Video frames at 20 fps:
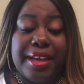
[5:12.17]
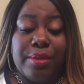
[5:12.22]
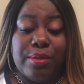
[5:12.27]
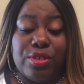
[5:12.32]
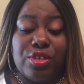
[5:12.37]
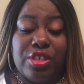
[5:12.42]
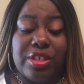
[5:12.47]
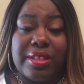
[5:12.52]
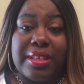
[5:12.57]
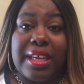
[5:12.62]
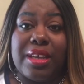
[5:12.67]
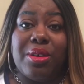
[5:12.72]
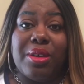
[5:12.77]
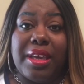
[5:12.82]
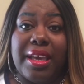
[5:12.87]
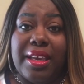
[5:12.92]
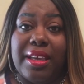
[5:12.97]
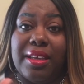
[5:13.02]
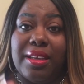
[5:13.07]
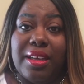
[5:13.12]
I was just like,
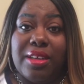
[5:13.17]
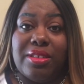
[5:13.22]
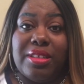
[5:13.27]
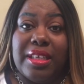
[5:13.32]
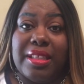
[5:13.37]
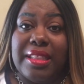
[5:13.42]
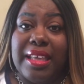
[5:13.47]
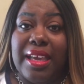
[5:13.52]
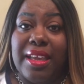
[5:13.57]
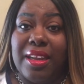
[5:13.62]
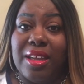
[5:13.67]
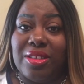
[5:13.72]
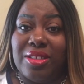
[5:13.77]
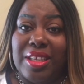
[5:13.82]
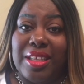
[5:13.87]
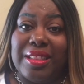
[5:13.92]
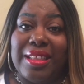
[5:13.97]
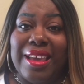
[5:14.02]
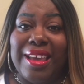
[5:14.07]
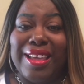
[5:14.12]
okay, I'll take that, I'll
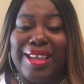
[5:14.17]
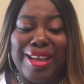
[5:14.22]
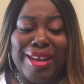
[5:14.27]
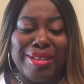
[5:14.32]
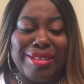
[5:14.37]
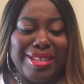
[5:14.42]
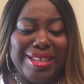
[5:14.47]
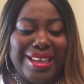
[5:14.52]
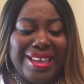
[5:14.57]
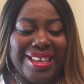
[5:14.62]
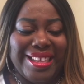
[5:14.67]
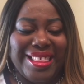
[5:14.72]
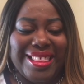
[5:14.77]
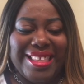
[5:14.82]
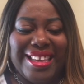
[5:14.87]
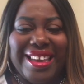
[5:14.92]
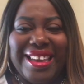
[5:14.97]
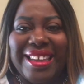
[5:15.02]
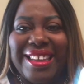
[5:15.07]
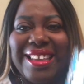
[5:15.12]
take that, I'll take
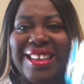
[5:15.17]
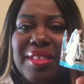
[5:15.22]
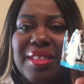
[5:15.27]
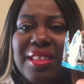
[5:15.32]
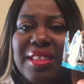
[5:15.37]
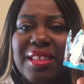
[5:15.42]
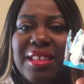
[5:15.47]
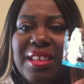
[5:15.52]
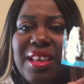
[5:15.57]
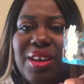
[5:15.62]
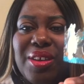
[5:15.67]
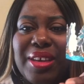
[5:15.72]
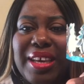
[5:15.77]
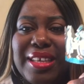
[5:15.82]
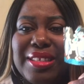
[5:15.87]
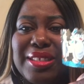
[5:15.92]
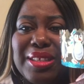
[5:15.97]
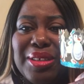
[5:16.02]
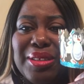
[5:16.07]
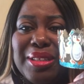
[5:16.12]
that.
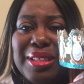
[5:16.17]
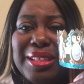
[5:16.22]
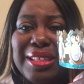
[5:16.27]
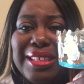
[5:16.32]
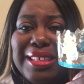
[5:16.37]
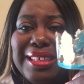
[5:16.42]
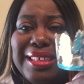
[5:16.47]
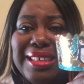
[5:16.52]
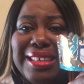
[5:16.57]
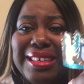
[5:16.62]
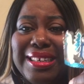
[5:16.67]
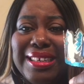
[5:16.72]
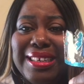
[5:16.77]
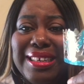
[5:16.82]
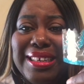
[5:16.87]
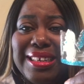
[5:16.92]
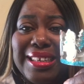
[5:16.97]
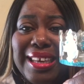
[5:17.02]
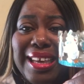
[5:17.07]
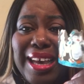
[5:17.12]
Okay, so
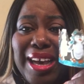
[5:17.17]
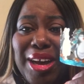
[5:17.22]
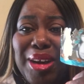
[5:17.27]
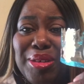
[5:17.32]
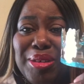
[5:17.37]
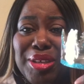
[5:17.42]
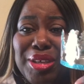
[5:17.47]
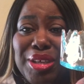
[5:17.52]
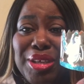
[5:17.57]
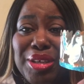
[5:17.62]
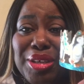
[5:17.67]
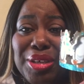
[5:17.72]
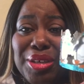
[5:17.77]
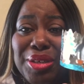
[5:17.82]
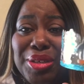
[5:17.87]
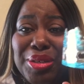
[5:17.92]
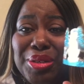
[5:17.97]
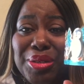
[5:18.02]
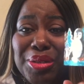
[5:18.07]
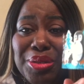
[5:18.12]
look how cute.
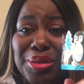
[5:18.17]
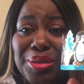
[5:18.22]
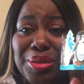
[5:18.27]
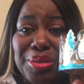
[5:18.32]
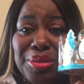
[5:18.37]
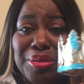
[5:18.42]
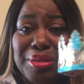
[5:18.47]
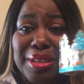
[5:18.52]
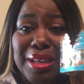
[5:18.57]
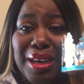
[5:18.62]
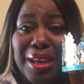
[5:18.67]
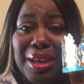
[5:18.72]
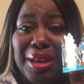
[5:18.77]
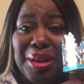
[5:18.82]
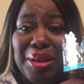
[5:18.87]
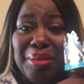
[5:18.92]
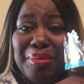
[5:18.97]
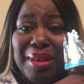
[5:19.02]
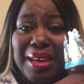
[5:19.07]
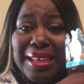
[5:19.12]

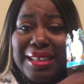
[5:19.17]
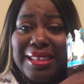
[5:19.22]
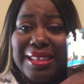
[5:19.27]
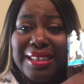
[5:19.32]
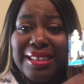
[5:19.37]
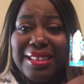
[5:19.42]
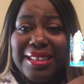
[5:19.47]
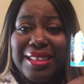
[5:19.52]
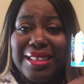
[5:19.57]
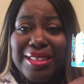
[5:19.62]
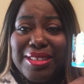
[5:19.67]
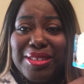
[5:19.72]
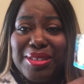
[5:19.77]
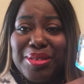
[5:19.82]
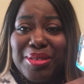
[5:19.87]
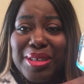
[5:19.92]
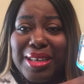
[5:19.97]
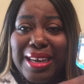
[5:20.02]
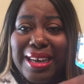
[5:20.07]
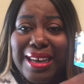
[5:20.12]
Oh my goodness,
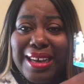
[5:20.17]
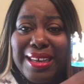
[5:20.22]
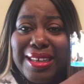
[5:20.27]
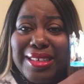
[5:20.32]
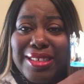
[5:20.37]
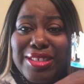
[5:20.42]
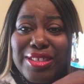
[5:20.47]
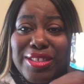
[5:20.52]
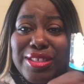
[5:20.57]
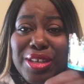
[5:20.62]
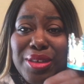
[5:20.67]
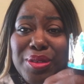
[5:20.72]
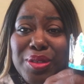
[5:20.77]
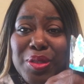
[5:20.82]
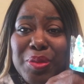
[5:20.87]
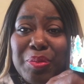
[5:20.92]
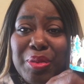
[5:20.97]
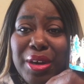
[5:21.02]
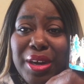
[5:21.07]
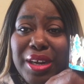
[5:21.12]
you guys, so
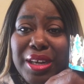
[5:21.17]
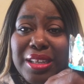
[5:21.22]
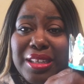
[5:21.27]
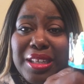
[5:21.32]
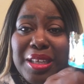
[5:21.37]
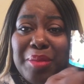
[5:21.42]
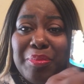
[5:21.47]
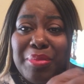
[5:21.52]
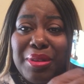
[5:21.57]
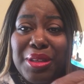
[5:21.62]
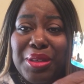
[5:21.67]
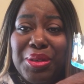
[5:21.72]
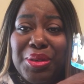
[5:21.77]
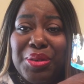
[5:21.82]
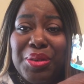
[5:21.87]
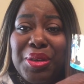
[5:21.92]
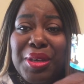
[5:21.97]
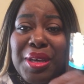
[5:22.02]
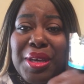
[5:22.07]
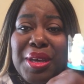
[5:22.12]
sparkly
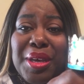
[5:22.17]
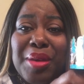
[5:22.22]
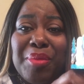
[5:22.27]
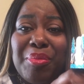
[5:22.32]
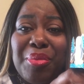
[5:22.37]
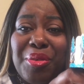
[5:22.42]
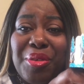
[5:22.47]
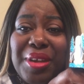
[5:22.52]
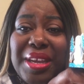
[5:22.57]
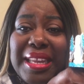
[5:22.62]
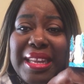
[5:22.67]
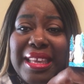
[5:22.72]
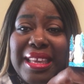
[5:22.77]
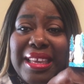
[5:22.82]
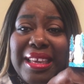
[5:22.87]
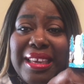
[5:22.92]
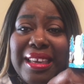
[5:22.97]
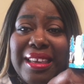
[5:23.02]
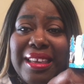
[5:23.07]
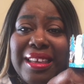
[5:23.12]
blue,
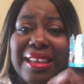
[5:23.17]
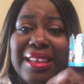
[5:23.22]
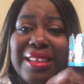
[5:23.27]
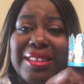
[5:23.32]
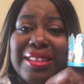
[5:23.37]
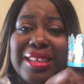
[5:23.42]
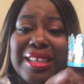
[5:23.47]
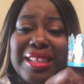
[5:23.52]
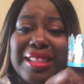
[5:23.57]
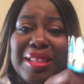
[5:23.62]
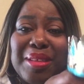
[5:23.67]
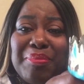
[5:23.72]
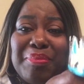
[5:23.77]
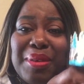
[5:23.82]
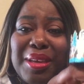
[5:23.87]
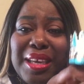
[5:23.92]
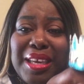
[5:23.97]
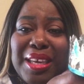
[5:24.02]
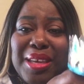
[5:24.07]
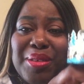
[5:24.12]
pretty. Look at the
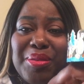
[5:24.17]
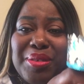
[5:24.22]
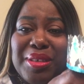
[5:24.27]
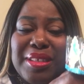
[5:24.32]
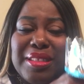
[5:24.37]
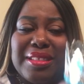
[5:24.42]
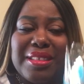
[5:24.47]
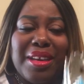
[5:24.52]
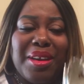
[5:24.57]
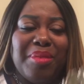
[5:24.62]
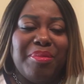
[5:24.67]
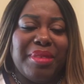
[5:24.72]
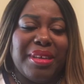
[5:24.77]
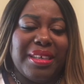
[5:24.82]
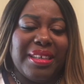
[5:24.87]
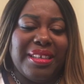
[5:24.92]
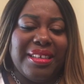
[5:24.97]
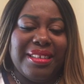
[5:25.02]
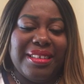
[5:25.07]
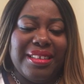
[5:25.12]
penguins. Oh my
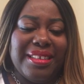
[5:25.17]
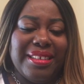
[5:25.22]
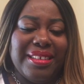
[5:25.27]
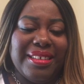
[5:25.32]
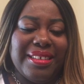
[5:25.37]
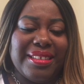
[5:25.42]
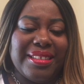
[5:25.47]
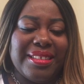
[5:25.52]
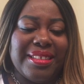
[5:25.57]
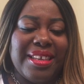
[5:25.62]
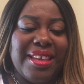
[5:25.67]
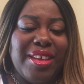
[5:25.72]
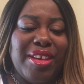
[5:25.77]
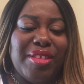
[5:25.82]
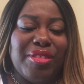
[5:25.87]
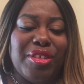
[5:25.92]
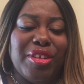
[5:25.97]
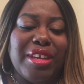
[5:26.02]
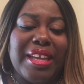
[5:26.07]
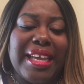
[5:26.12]
goodness,
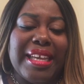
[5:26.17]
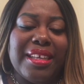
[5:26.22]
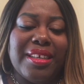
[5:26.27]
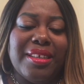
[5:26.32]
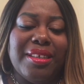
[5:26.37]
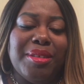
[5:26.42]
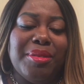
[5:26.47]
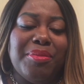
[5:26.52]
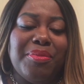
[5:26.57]
they're like,